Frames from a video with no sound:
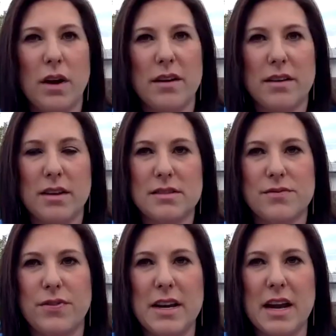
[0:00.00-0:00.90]
I, it's
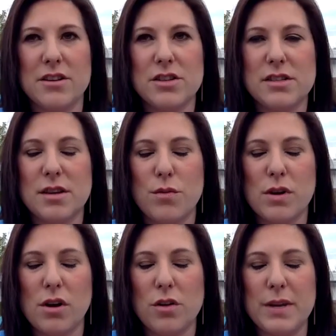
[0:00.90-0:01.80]
funny. I just someone
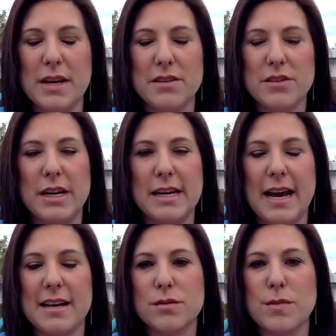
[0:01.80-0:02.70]
called me yesterday to
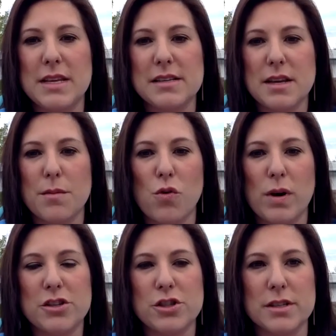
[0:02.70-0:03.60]
ask me these same
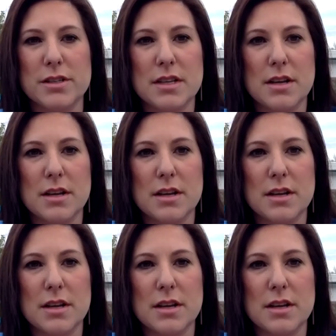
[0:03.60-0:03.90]
questions.